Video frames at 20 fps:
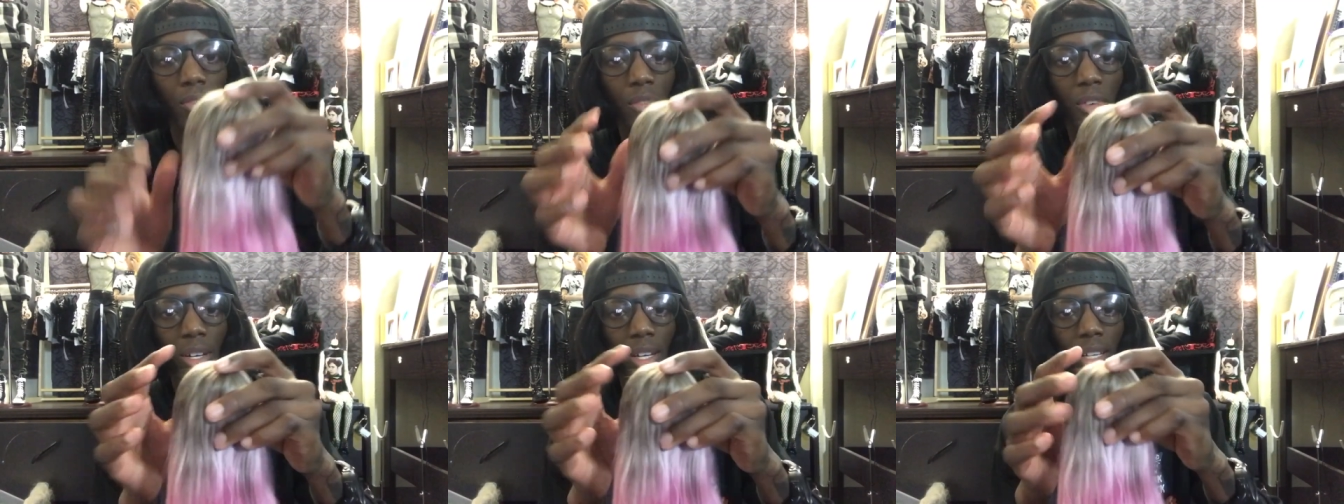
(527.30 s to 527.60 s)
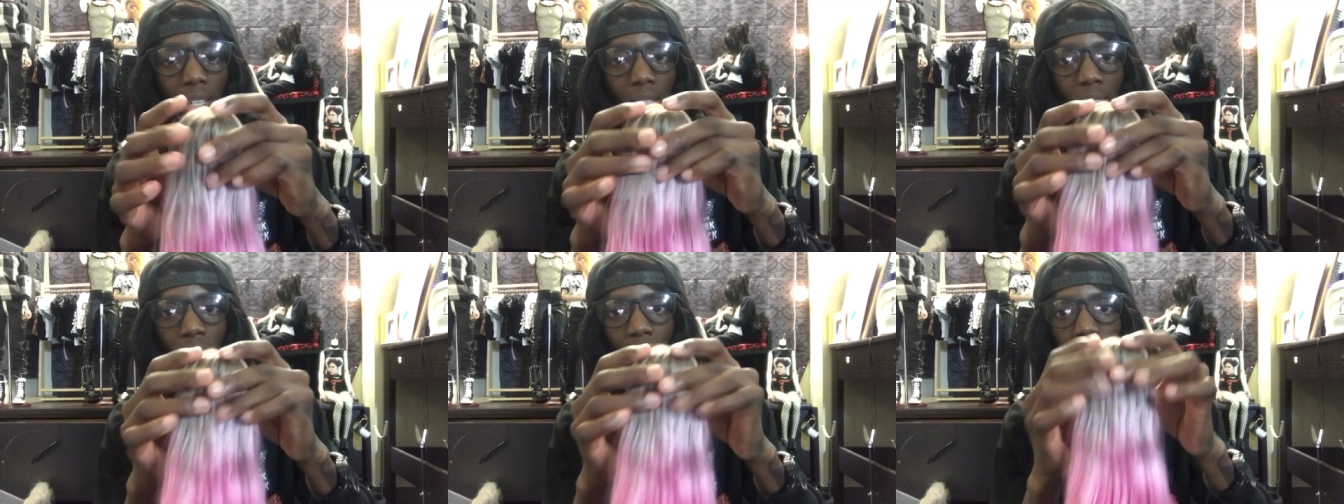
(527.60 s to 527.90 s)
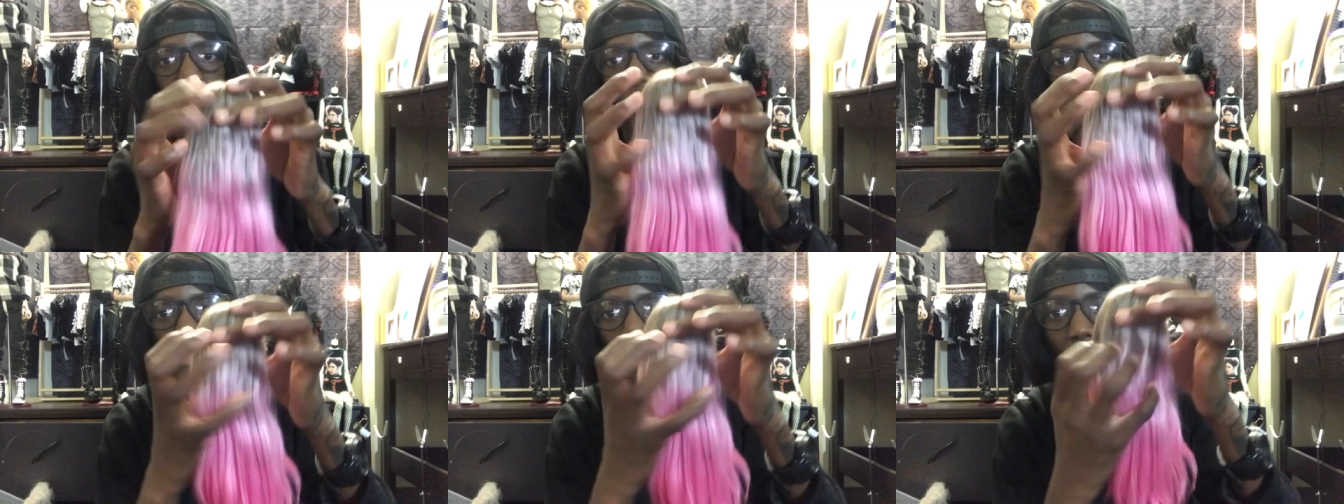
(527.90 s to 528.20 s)
freaking
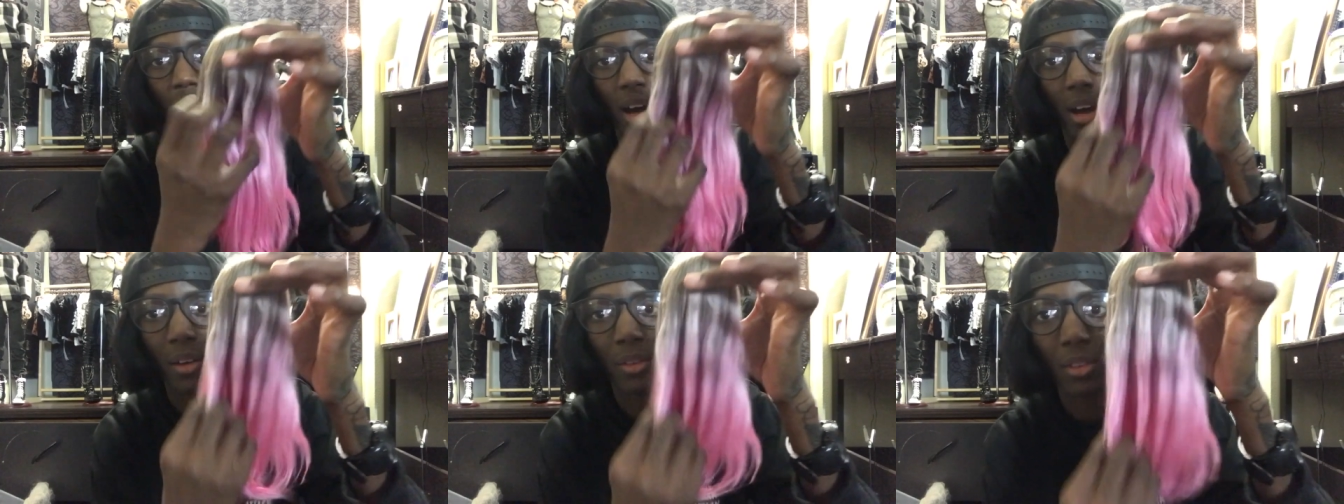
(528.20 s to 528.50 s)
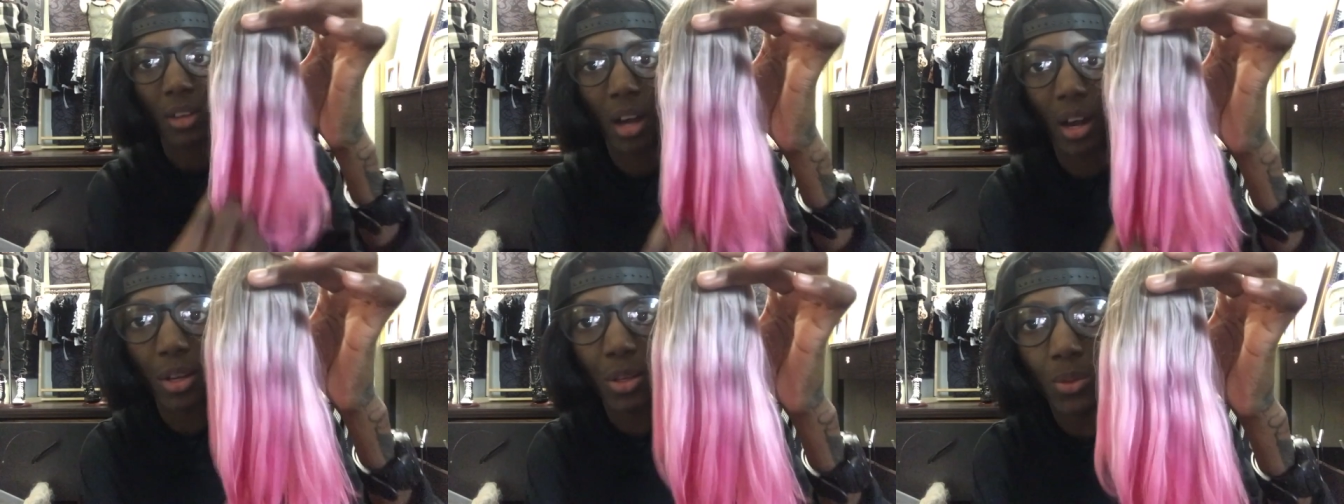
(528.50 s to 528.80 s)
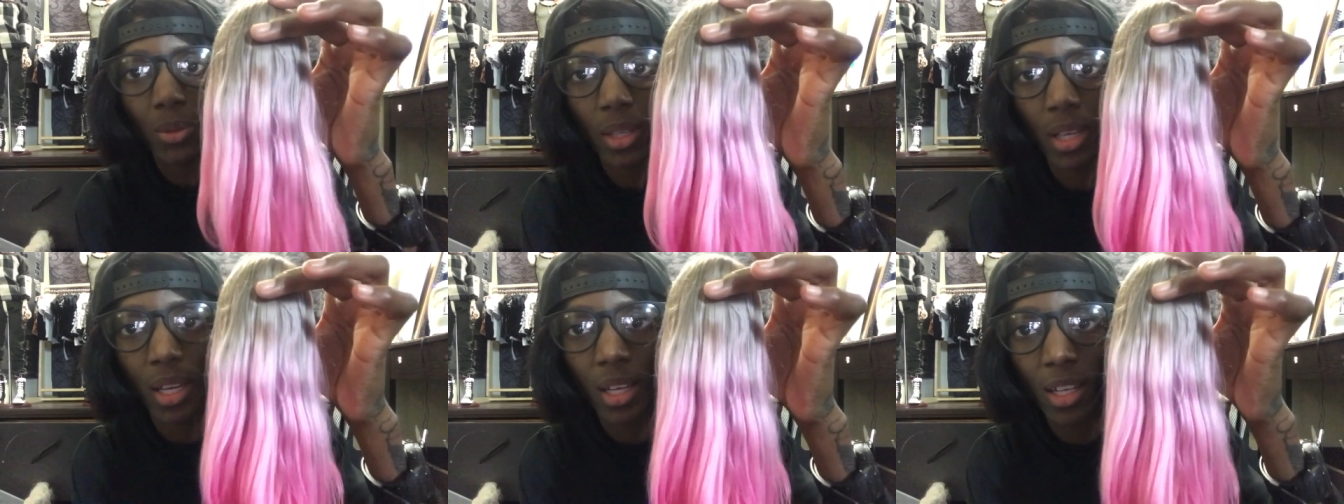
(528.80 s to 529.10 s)
soft are
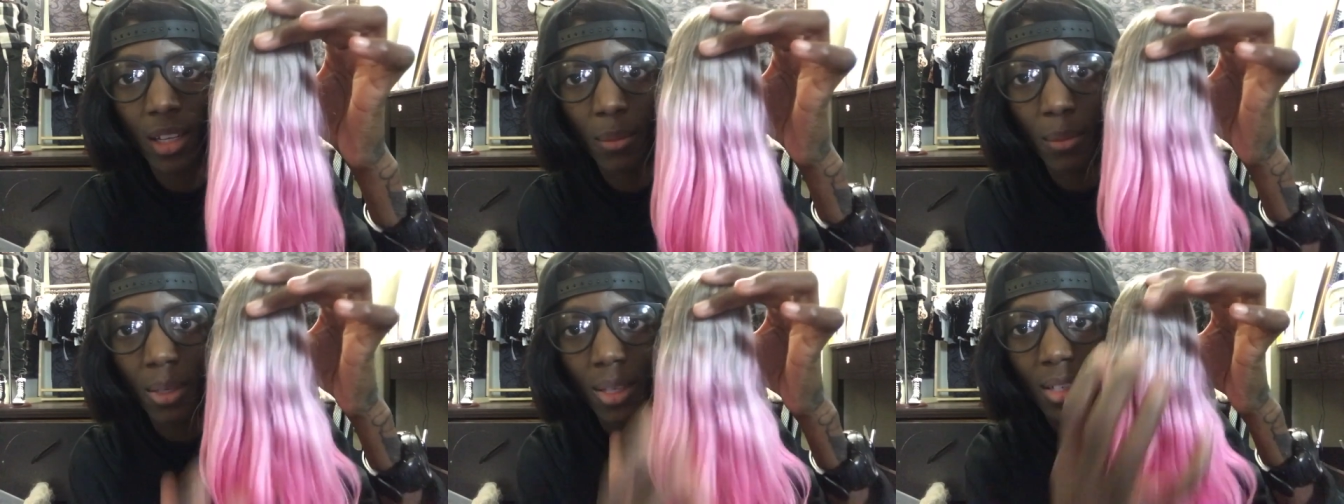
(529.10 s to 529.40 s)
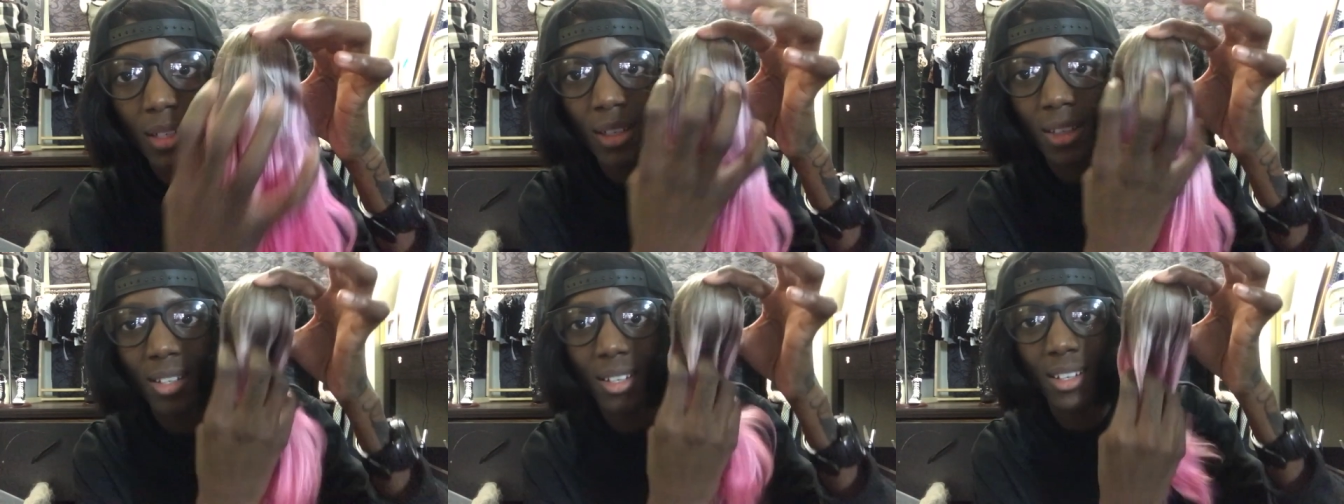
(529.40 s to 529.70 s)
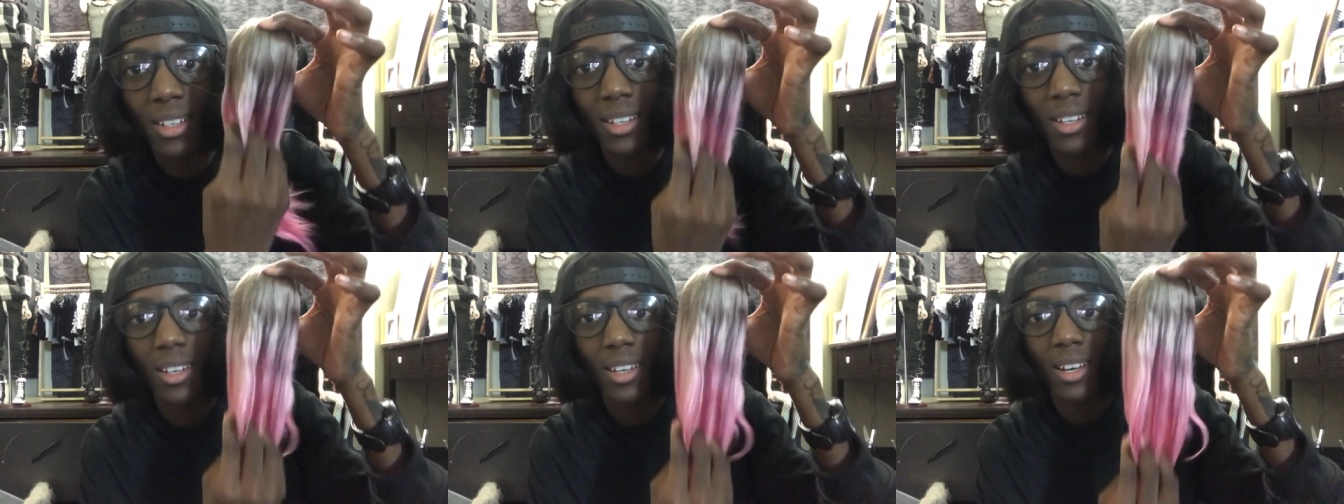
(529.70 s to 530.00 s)
you kidding me
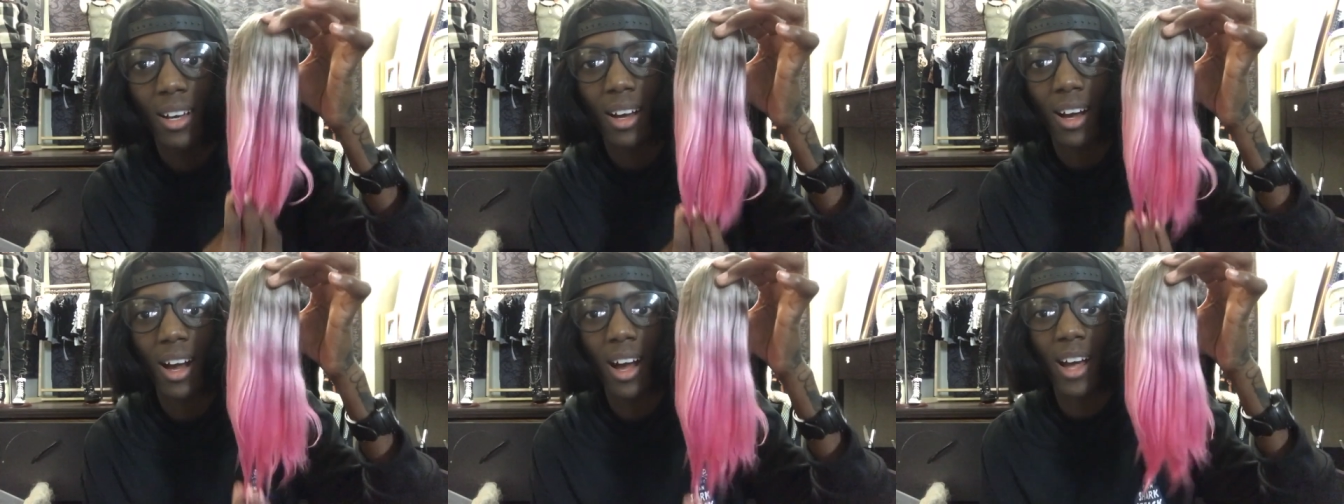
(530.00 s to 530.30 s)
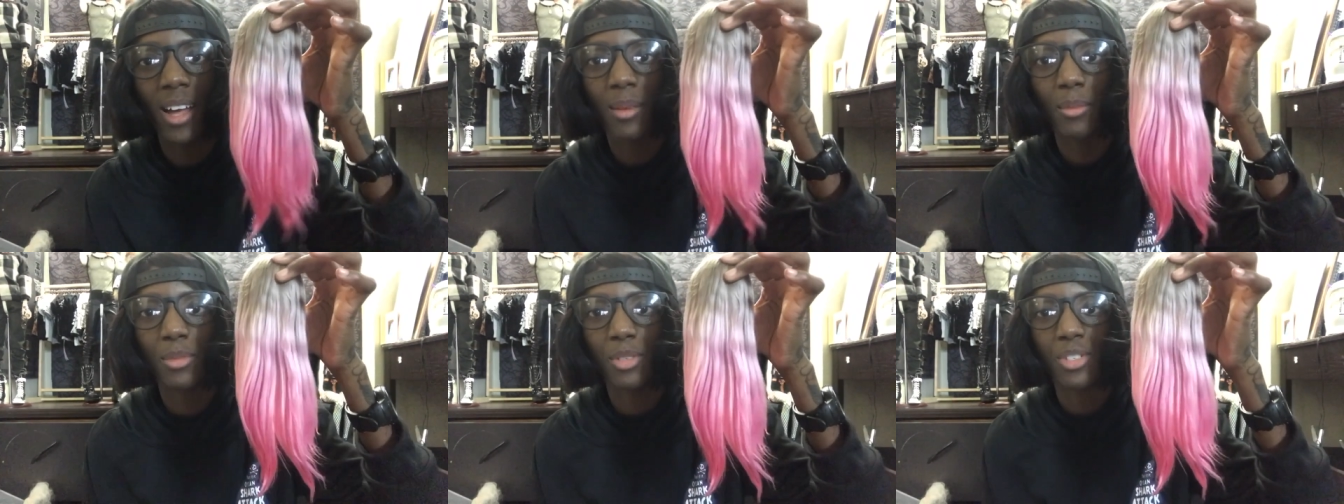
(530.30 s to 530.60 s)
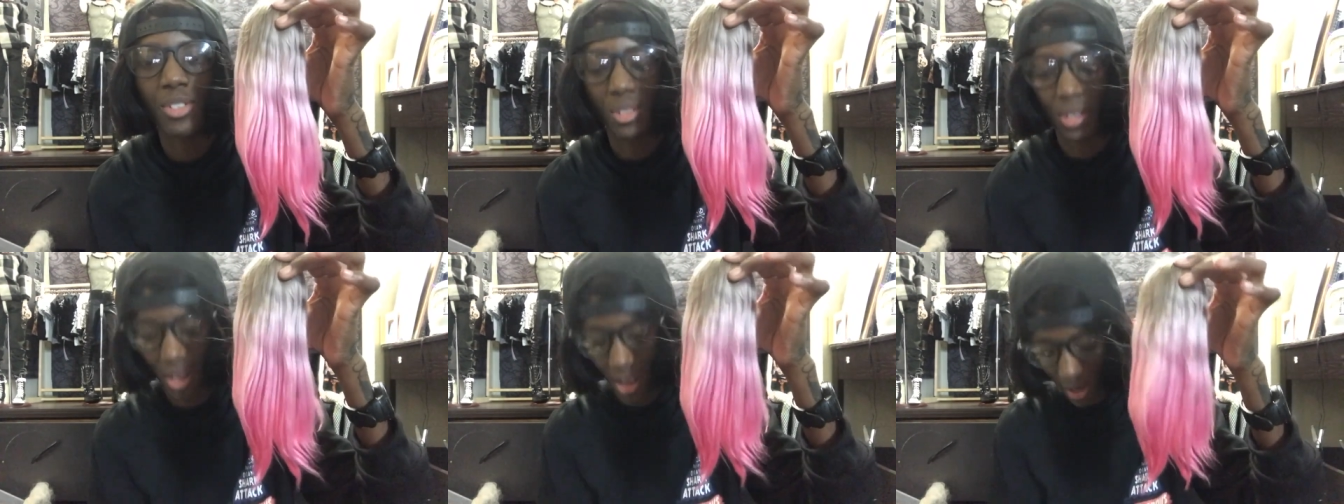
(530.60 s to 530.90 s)
i am
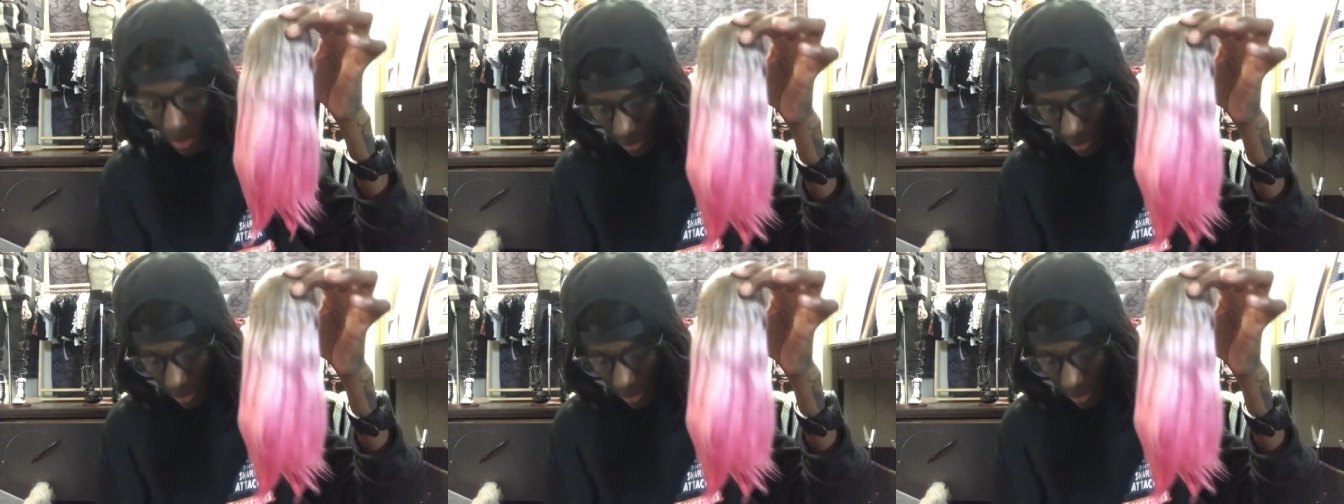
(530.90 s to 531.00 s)
i